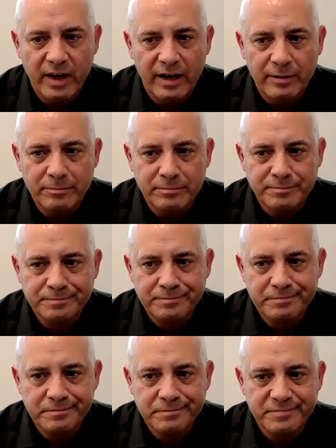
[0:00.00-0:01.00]
kind
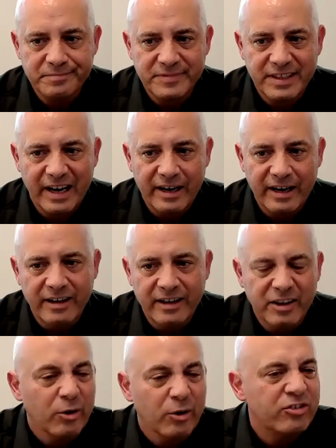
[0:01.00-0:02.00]

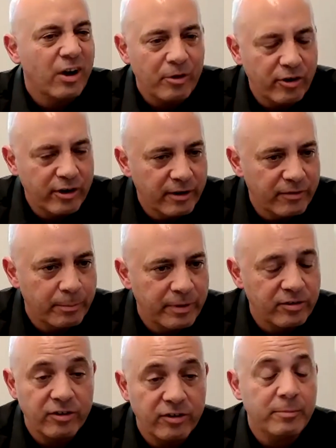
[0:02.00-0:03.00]
of you know, summary of the
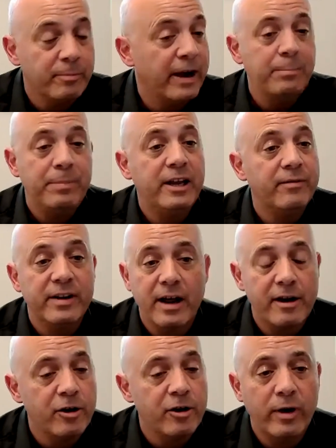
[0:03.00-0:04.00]
business. It might be even
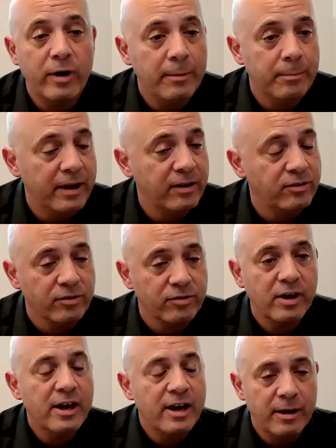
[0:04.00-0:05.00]
on a no-name
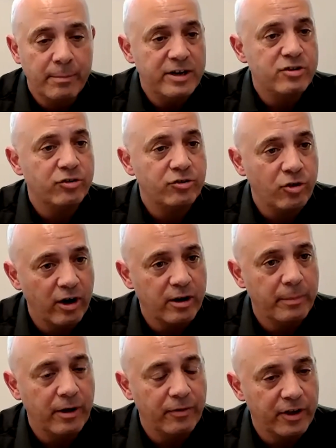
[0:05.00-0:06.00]
basis. It might just talk
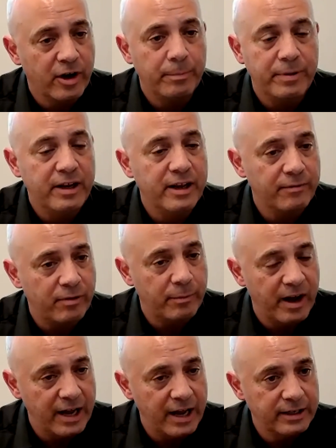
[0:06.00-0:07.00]
about the company up from
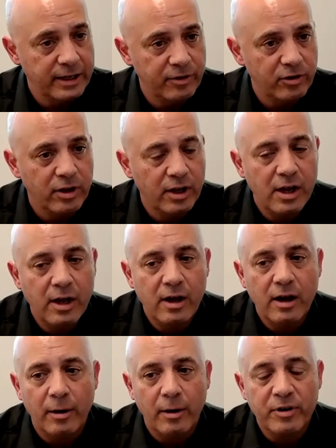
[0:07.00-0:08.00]
a high level.
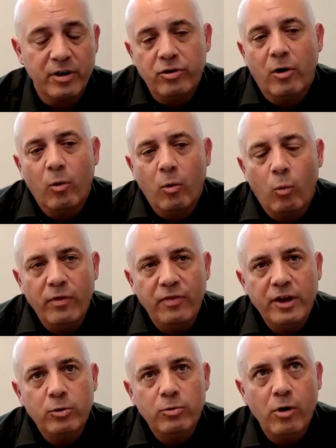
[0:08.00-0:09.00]
Because you know, one
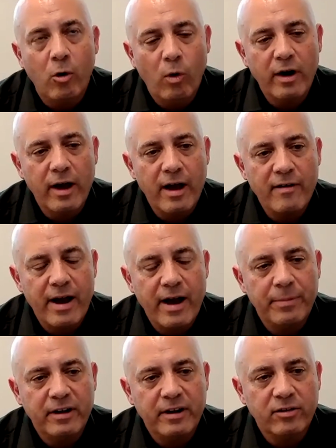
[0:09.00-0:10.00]
thing you don't want to have
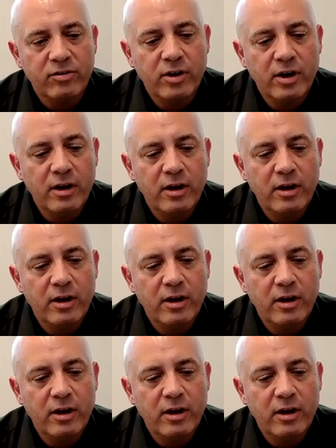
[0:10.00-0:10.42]
happen is